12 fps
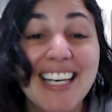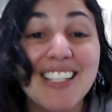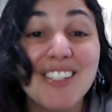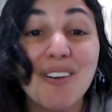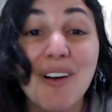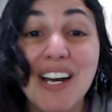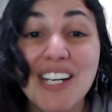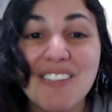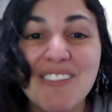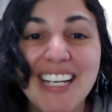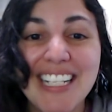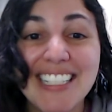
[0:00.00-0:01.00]
So are you
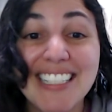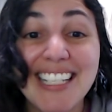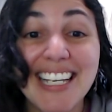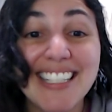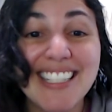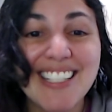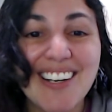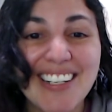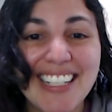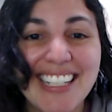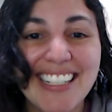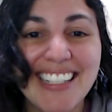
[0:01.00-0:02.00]
ready to get
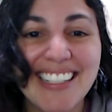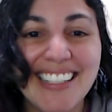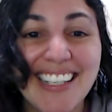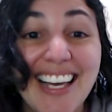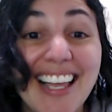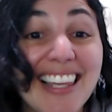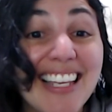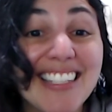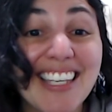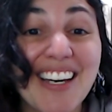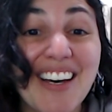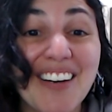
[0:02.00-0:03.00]
started? Let's
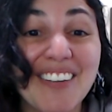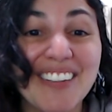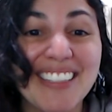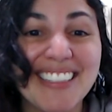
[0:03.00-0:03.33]
go!